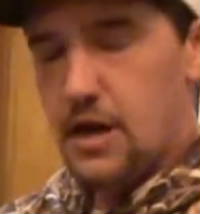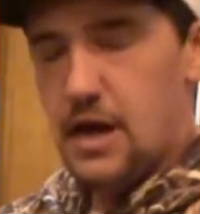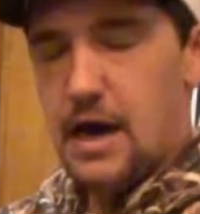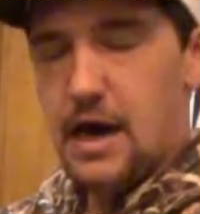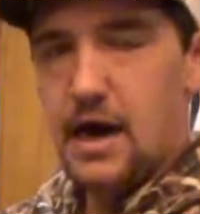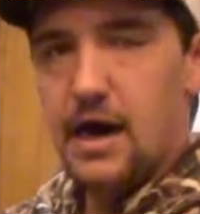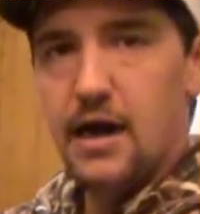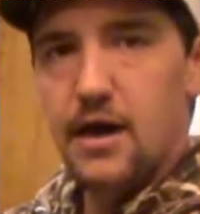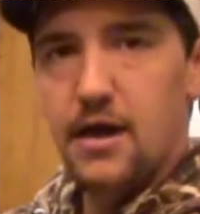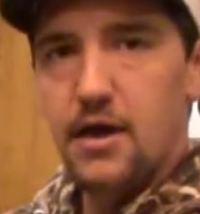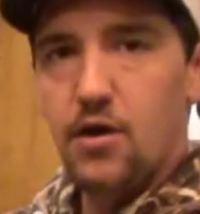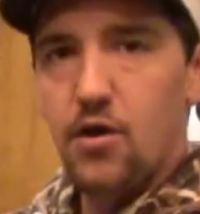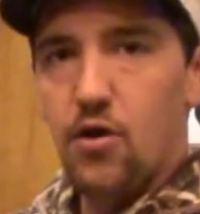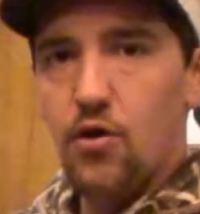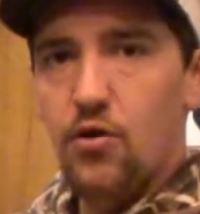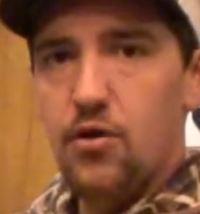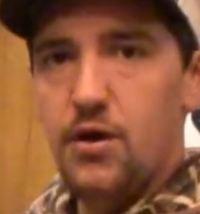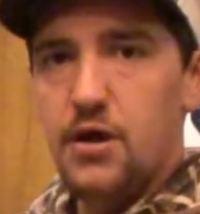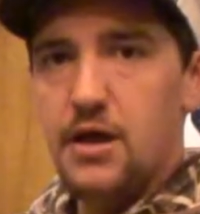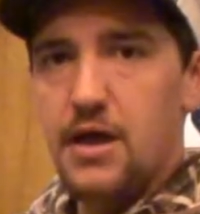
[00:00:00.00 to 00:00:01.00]
I
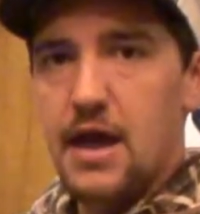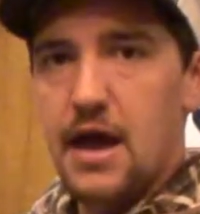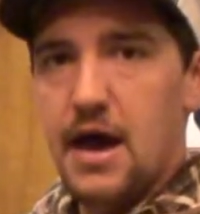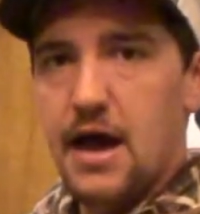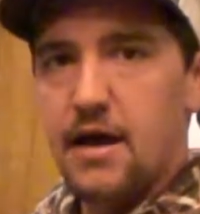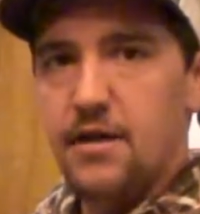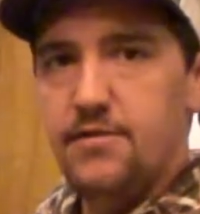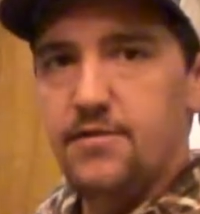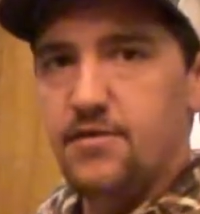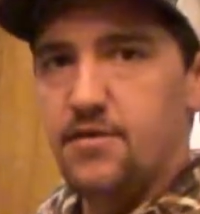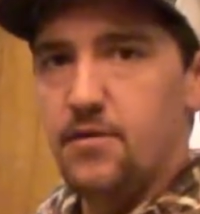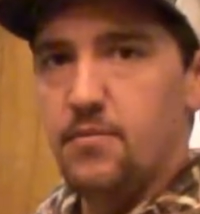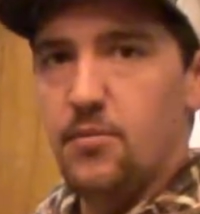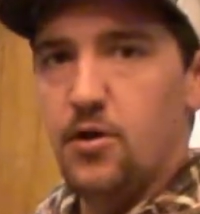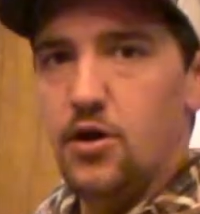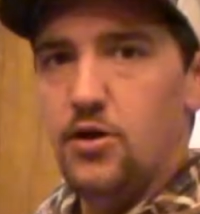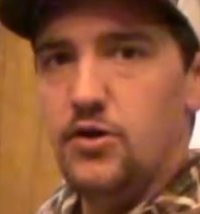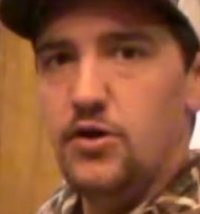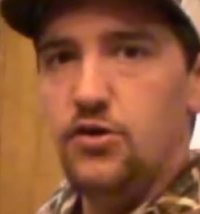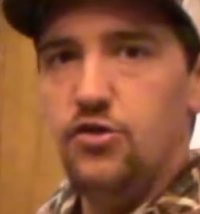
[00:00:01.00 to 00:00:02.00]
already had some
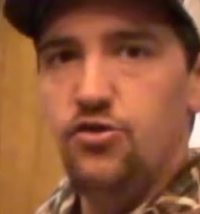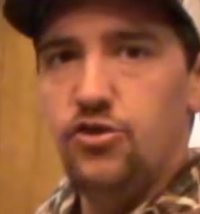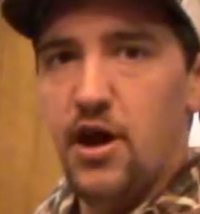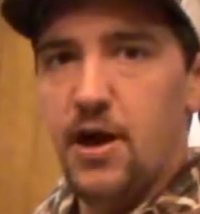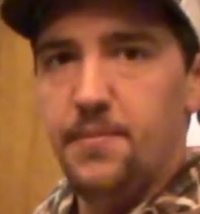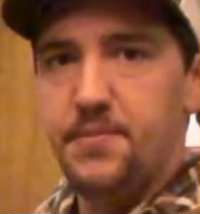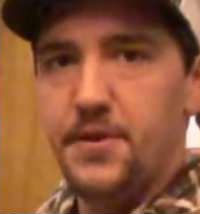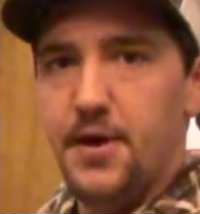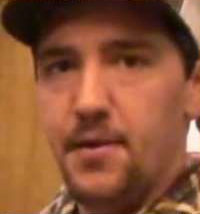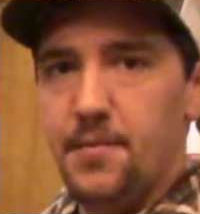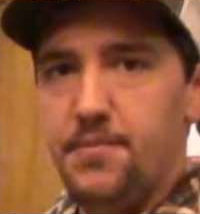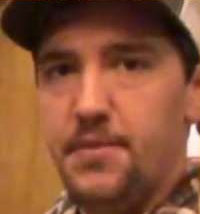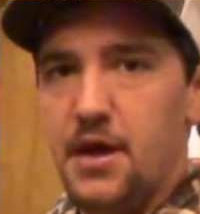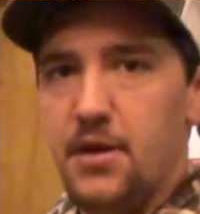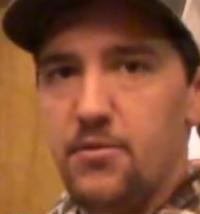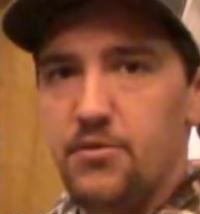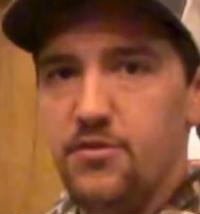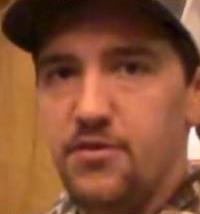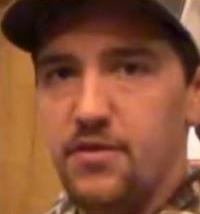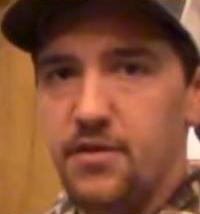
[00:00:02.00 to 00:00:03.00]
onion chopped up
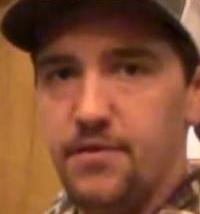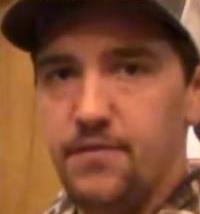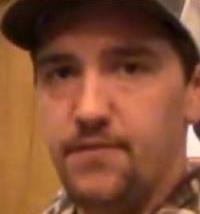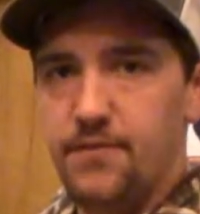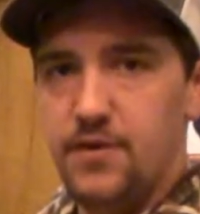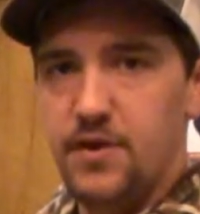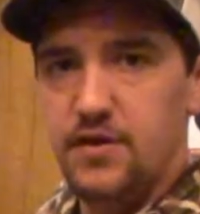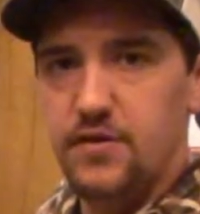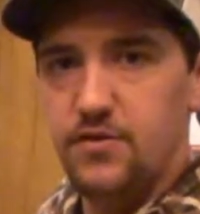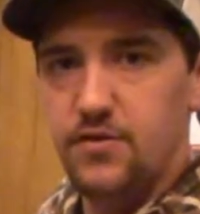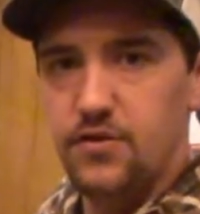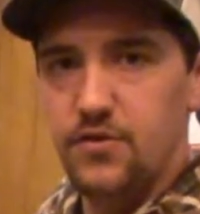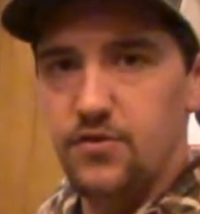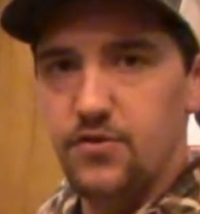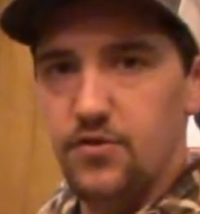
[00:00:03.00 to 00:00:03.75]
that was in the freezer,